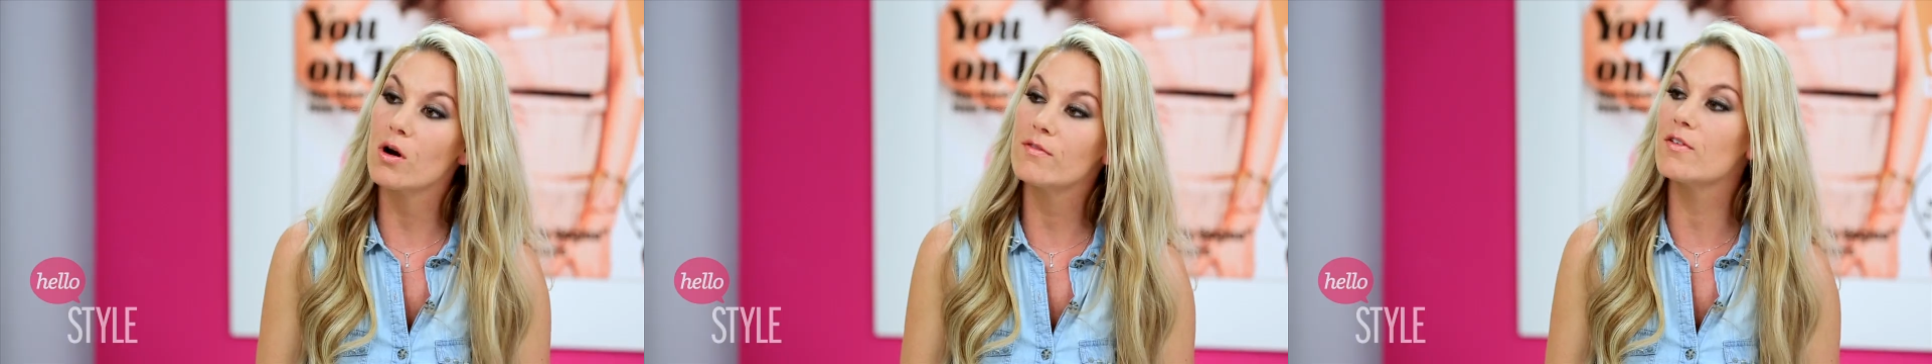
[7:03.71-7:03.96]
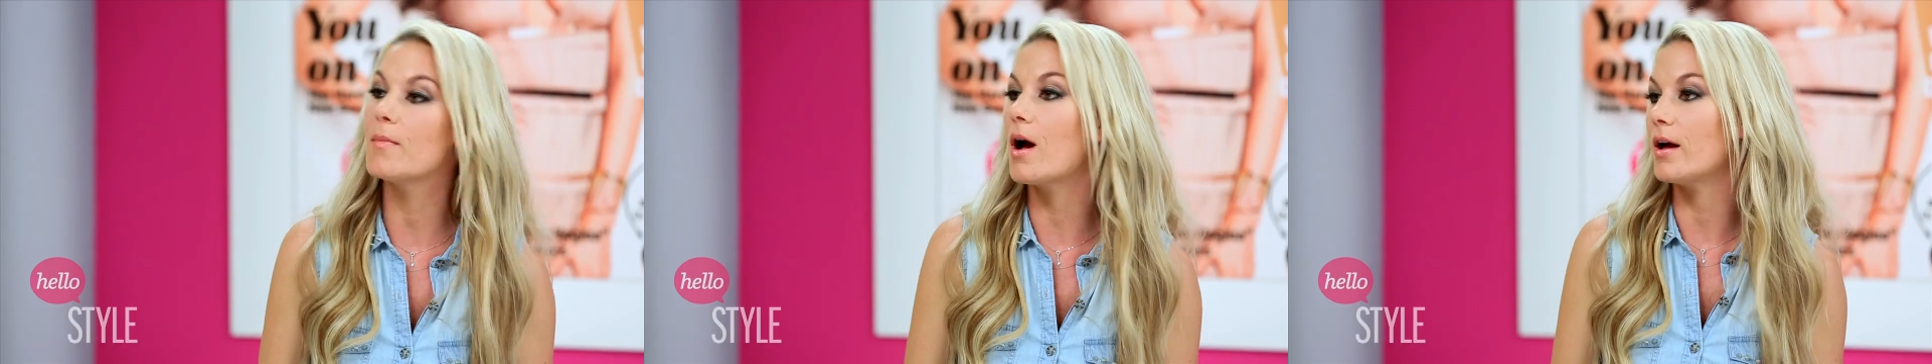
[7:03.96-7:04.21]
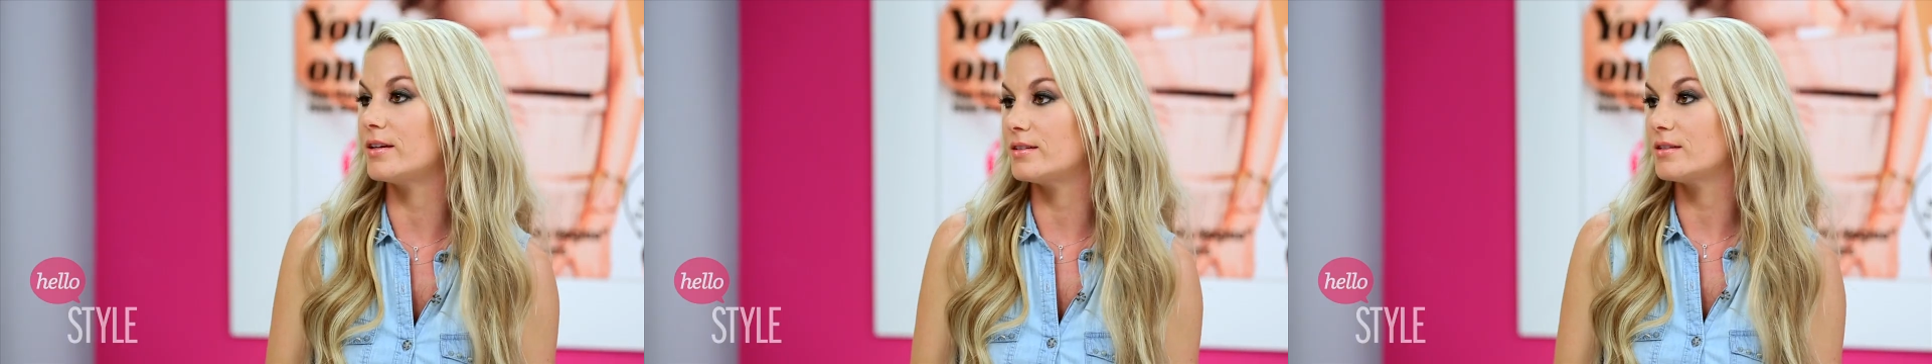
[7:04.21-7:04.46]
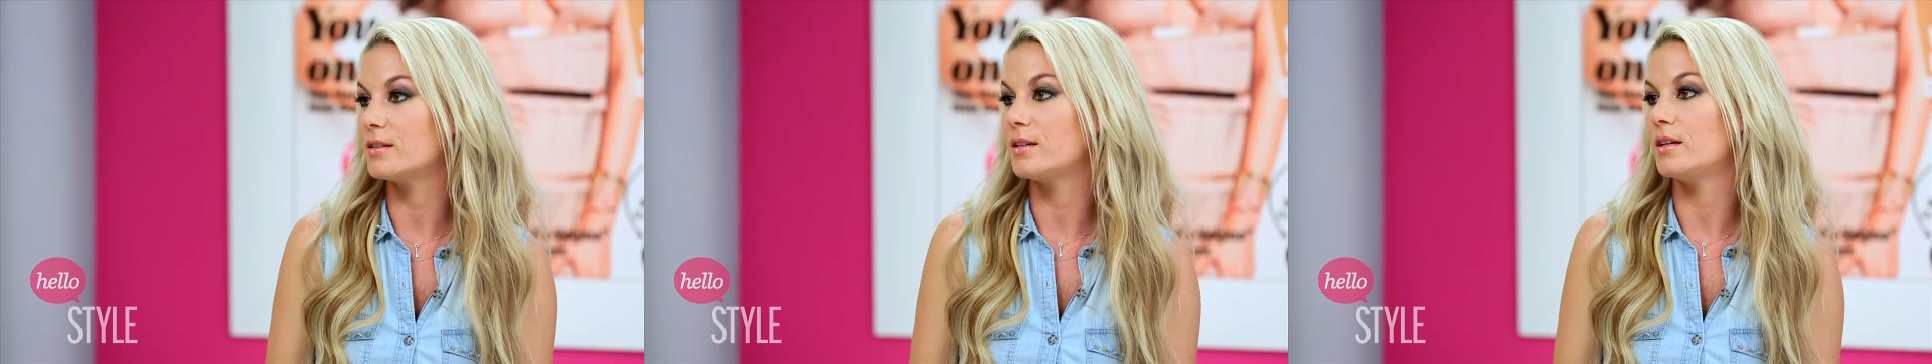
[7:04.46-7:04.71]

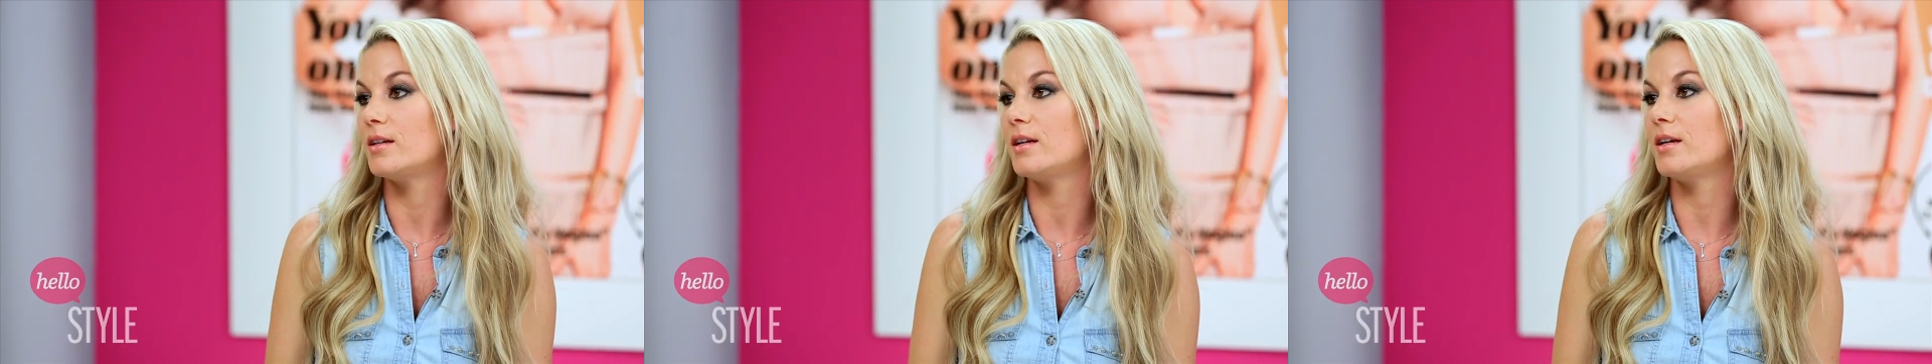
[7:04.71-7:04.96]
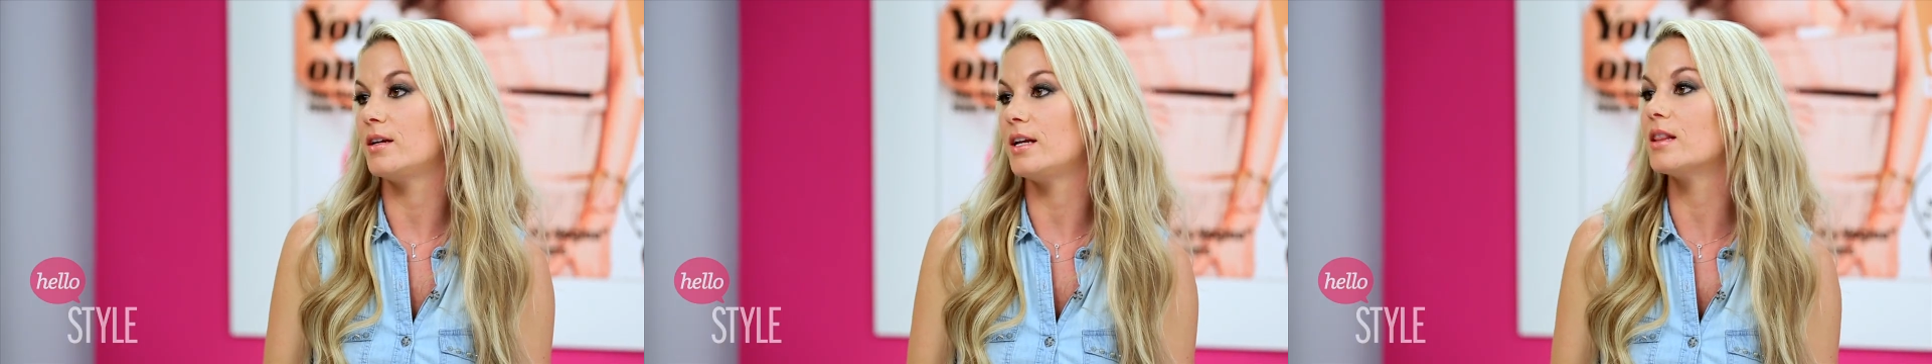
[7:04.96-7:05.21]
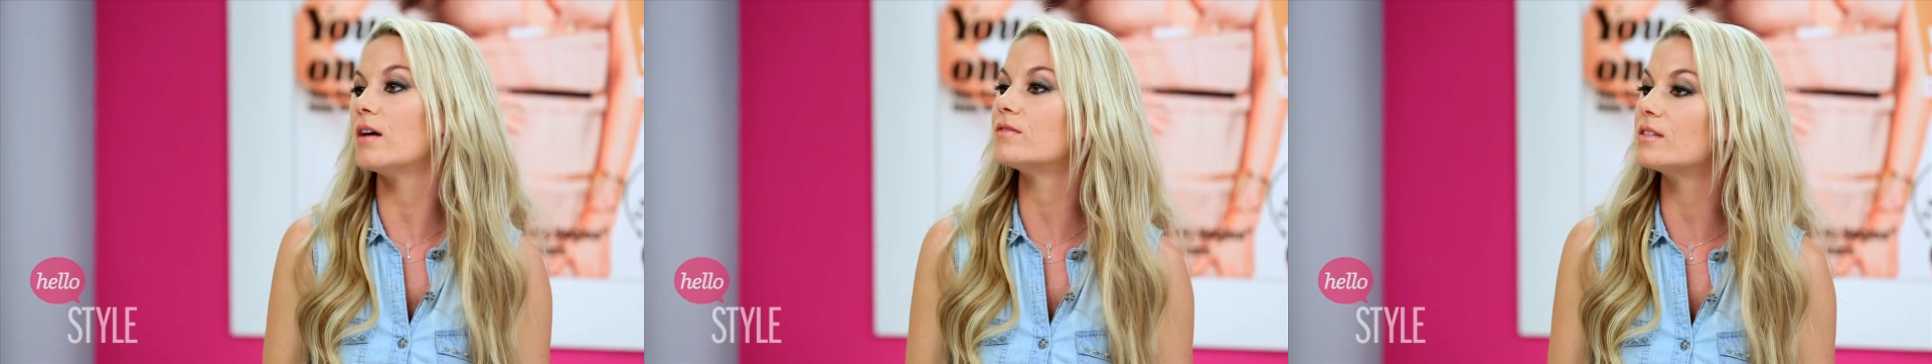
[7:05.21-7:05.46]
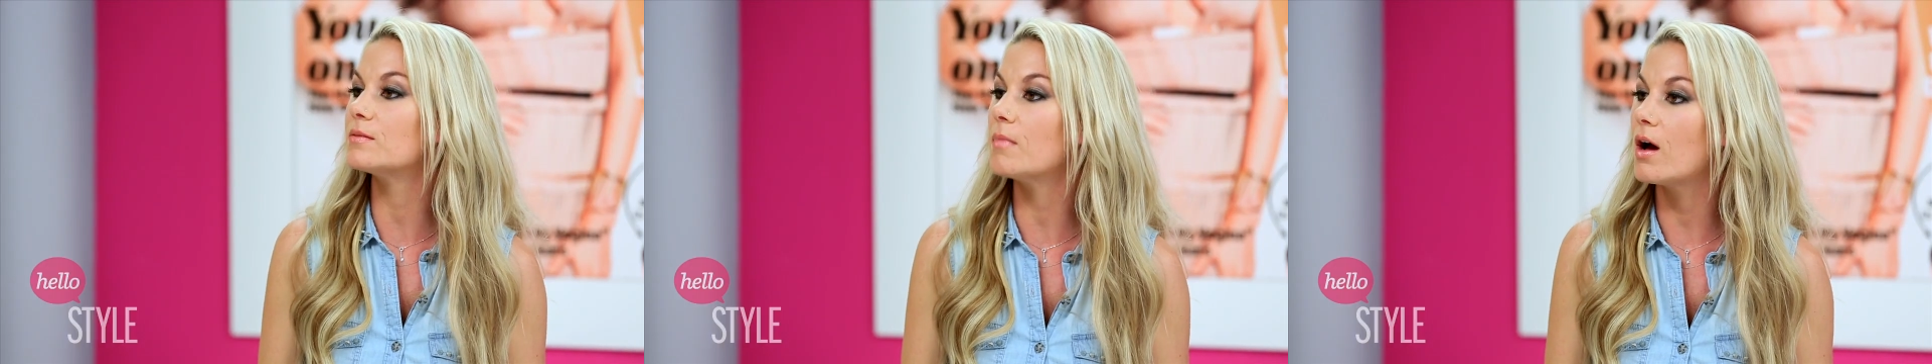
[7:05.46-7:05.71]
Vermont. Yeah. He loves
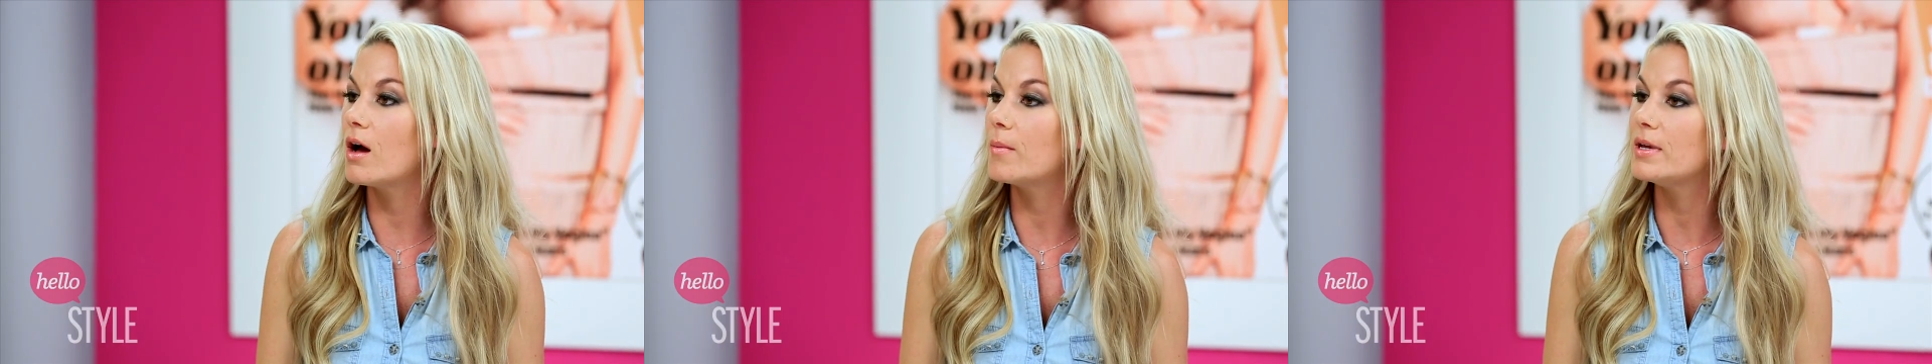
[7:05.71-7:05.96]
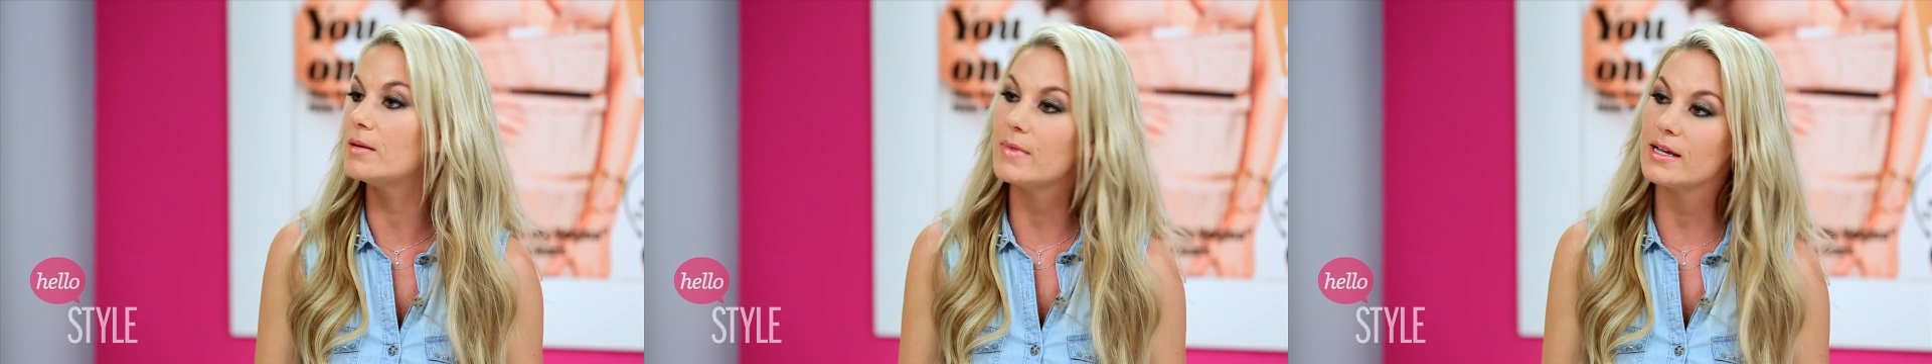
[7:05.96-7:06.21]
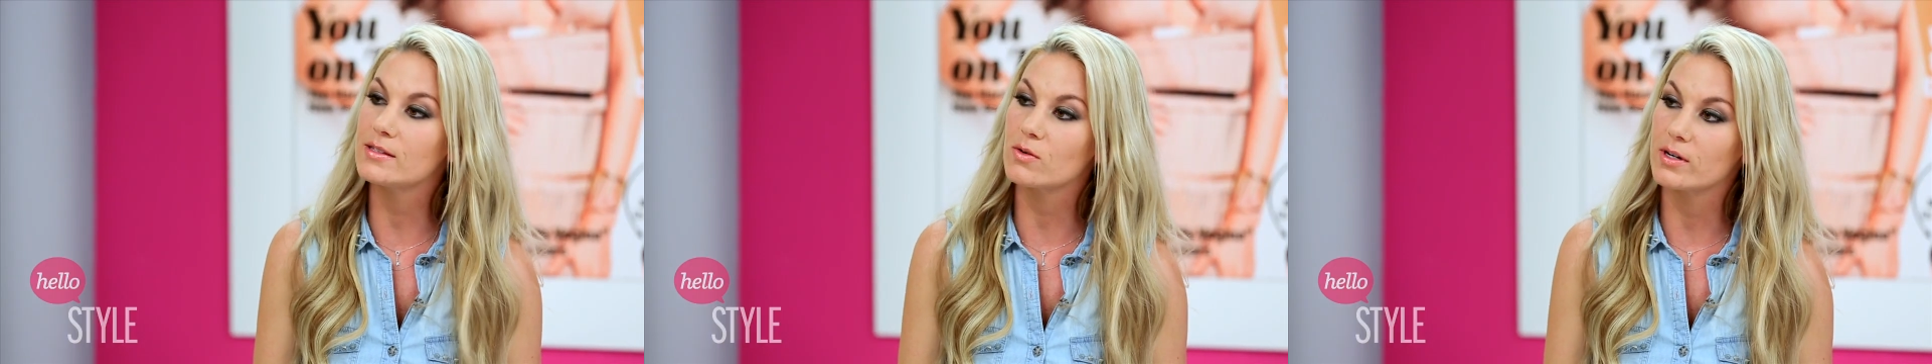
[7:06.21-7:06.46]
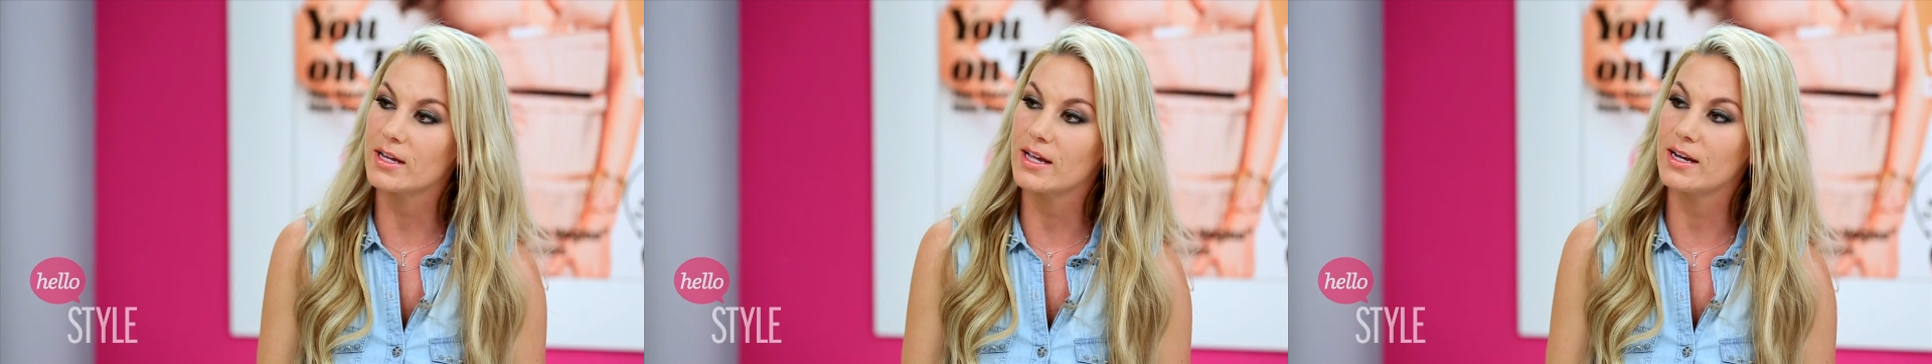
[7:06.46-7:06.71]
his mom, he makes
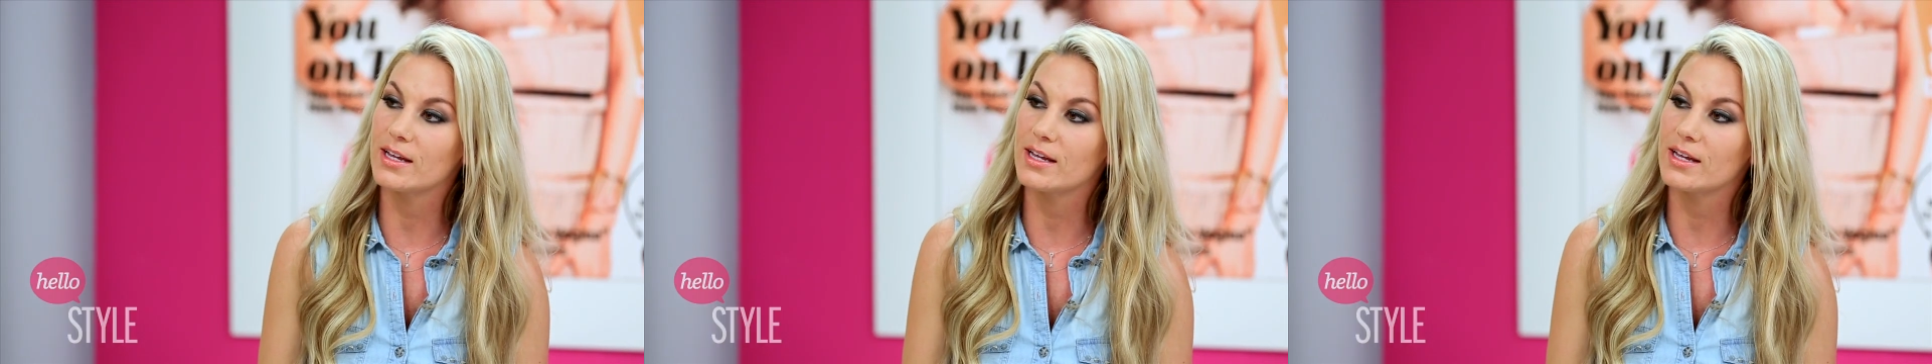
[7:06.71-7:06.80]
organic